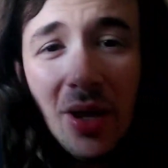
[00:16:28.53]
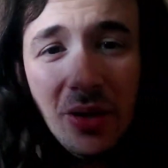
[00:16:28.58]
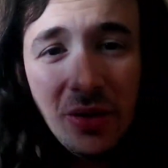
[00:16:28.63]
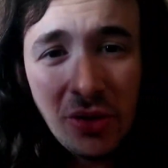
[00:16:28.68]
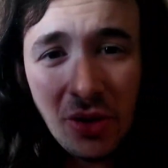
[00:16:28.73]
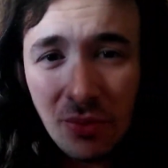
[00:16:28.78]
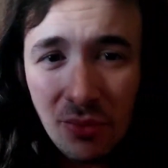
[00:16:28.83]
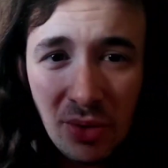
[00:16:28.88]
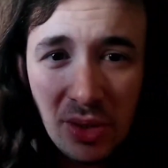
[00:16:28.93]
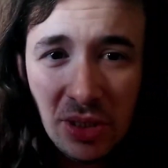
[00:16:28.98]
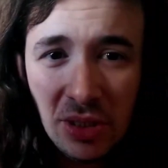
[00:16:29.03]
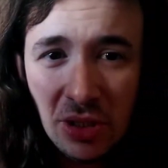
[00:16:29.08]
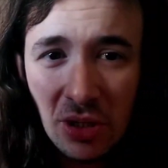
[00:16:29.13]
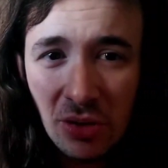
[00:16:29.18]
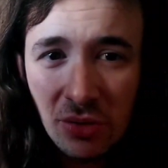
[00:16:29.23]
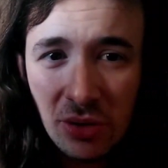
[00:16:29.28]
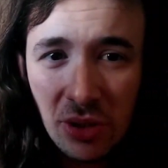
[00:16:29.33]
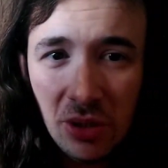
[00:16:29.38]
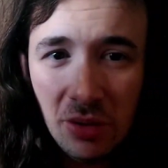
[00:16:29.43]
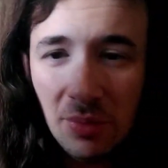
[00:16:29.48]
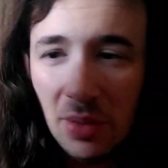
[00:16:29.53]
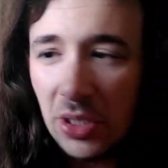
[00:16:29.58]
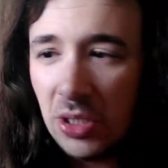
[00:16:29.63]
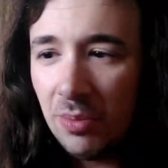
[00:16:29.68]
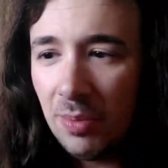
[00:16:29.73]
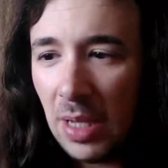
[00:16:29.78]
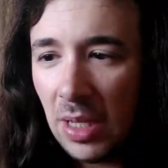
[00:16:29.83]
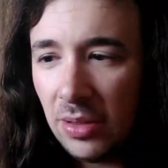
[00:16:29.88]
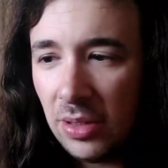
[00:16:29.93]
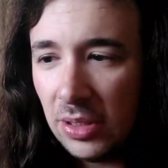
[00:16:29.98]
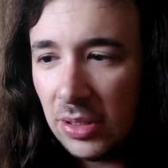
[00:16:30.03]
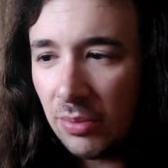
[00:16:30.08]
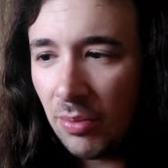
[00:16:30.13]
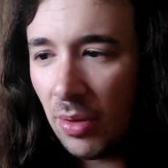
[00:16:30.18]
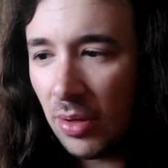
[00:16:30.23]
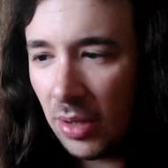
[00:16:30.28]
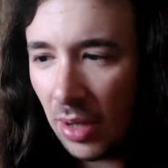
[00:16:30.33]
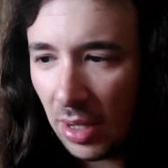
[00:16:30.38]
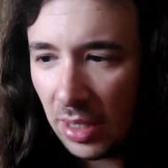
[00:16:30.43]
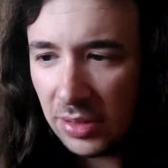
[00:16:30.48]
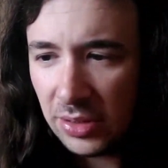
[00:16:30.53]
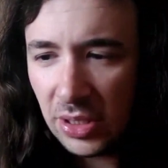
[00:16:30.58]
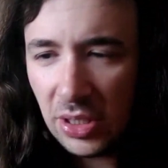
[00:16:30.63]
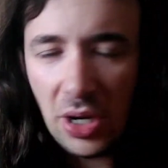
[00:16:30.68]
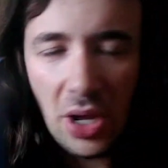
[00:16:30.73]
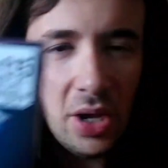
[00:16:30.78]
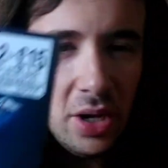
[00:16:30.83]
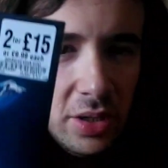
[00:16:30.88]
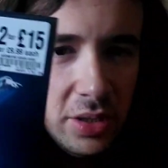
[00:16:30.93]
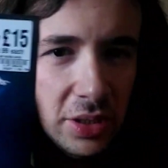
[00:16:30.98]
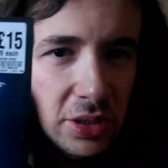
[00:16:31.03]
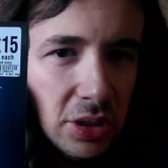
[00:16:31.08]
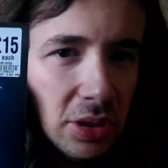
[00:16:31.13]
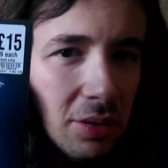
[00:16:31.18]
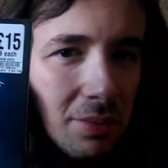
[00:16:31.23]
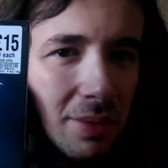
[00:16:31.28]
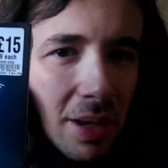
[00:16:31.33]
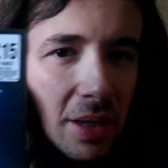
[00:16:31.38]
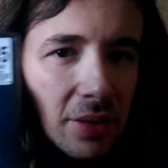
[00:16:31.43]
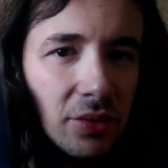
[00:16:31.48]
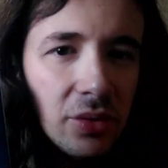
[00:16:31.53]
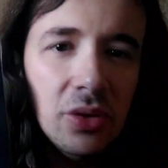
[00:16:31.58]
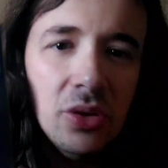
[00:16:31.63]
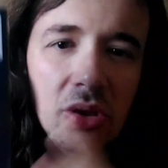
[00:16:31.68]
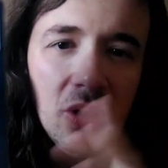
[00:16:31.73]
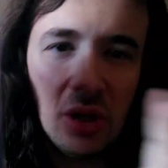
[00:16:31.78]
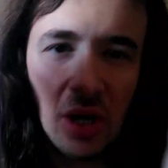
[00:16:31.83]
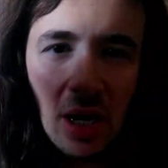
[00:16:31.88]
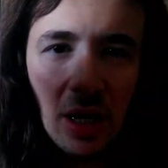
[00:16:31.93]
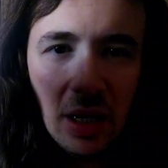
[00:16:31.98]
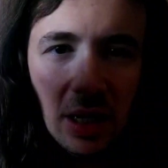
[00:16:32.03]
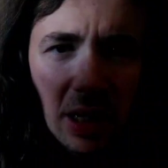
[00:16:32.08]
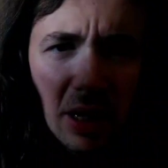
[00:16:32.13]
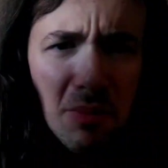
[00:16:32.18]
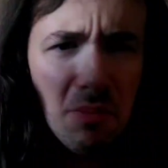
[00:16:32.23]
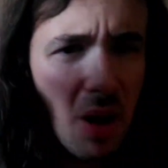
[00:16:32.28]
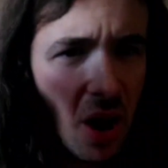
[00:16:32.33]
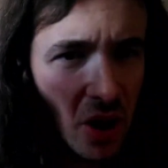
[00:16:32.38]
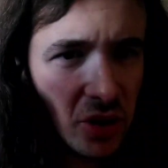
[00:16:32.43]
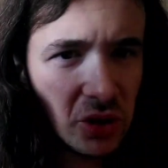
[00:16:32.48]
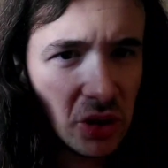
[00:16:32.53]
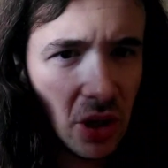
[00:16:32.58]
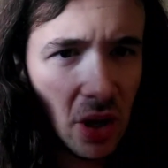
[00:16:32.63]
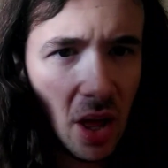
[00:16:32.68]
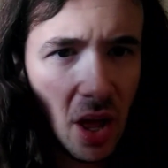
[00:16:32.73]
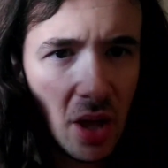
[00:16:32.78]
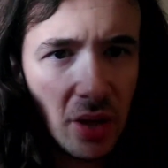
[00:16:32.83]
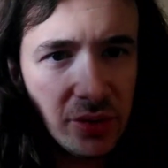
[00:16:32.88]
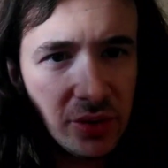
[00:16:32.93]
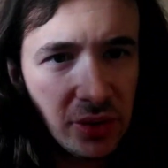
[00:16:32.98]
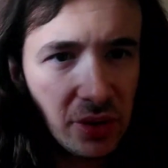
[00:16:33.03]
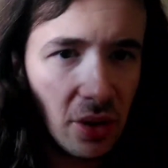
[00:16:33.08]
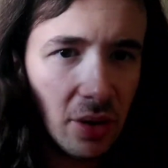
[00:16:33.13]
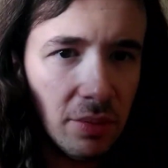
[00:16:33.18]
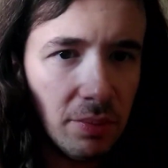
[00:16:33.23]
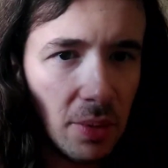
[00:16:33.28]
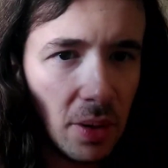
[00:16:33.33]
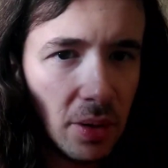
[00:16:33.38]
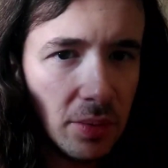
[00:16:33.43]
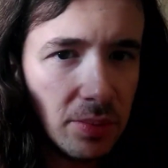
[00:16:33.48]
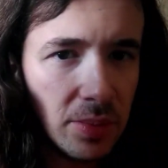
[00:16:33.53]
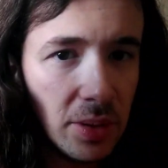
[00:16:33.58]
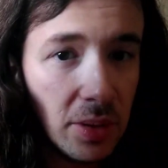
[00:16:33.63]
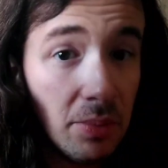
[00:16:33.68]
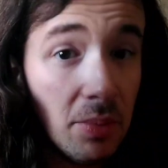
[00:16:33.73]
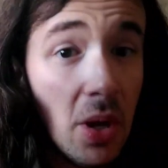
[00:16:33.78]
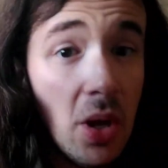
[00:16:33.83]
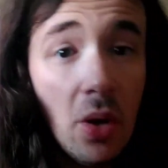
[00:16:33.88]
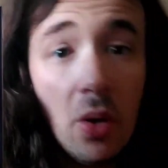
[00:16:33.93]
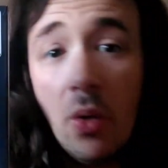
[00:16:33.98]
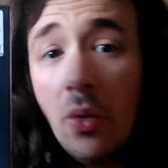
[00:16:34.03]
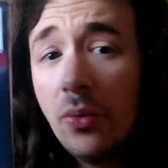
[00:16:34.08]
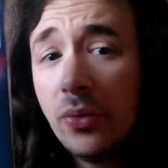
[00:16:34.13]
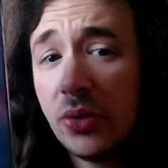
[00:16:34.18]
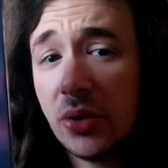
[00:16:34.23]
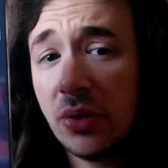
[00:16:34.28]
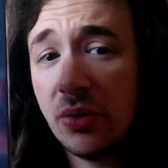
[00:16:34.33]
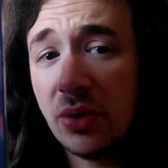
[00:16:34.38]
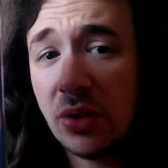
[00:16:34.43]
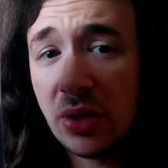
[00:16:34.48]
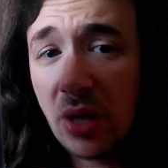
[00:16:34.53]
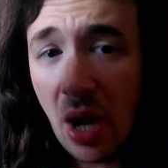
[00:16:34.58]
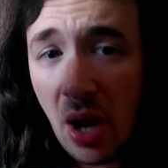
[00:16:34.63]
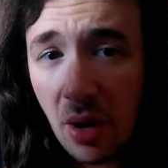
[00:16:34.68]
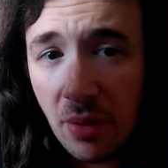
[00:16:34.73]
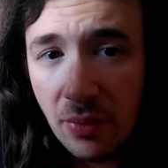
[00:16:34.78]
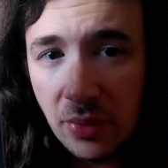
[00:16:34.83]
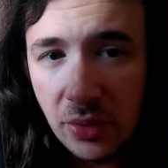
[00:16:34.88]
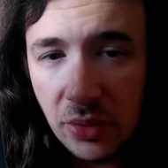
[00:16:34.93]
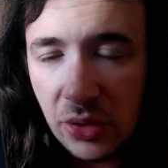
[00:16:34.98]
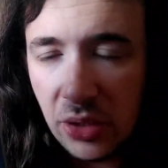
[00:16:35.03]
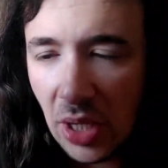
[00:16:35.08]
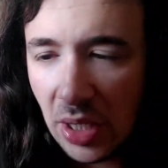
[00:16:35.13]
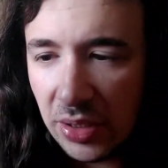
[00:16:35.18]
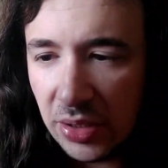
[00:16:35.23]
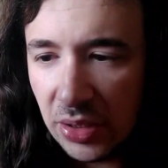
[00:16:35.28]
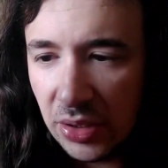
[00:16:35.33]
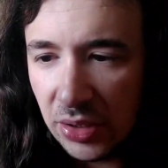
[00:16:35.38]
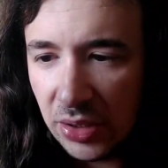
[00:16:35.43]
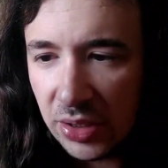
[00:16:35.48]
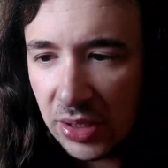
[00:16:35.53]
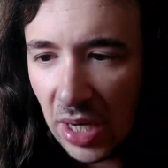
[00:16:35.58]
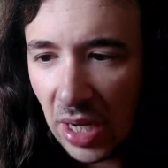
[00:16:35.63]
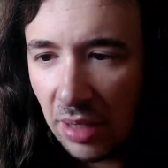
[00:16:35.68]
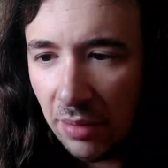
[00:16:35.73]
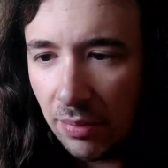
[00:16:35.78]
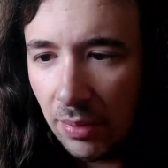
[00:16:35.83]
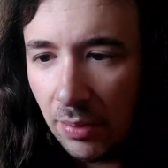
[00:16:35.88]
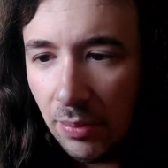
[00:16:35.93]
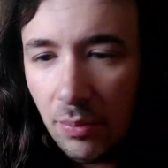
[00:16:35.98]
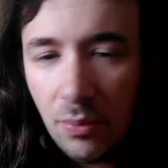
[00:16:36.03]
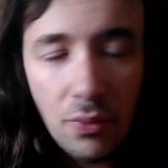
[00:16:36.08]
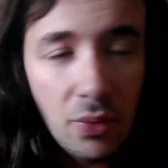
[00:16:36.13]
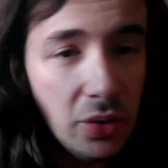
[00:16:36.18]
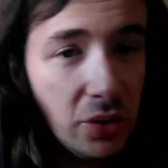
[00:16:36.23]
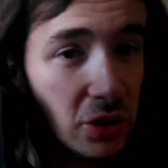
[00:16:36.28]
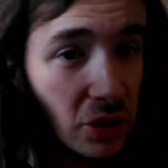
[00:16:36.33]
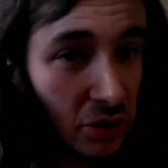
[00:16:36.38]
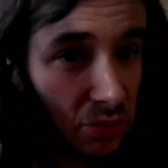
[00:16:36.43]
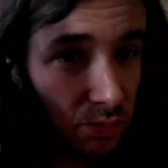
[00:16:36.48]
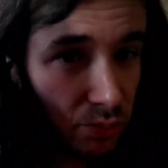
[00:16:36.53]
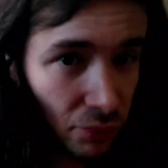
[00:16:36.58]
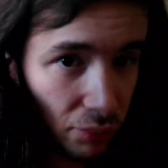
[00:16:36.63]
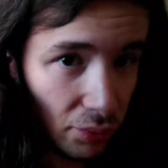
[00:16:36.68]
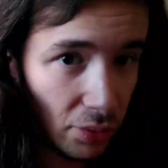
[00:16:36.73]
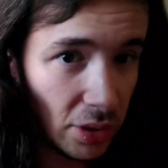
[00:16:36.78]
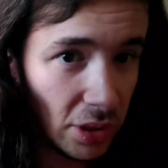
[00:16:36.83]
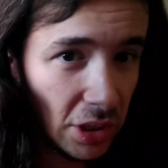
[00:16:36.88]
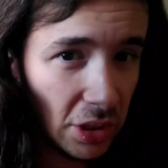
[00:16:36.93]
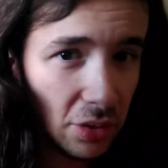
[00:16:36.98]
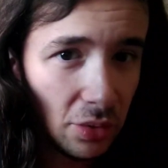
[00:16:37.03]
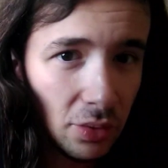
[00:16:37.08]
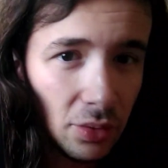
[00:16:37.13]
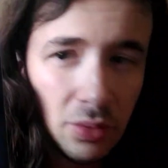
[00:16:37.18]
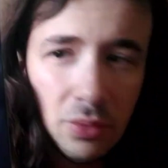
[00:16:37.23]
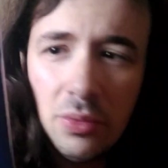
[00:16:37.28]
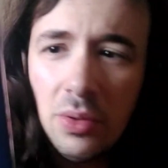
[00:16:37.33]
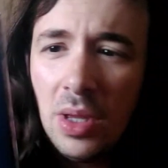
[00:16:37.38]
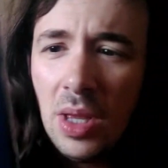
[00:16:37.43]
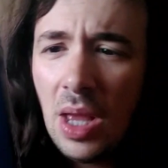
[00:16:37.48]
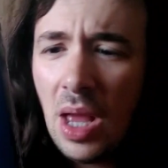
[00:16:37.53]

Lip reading: Don't really know too much about this one. It's an early 2000 Jet Li martial arts sci-fi film, also starring Jason Statham, which is pretty cool.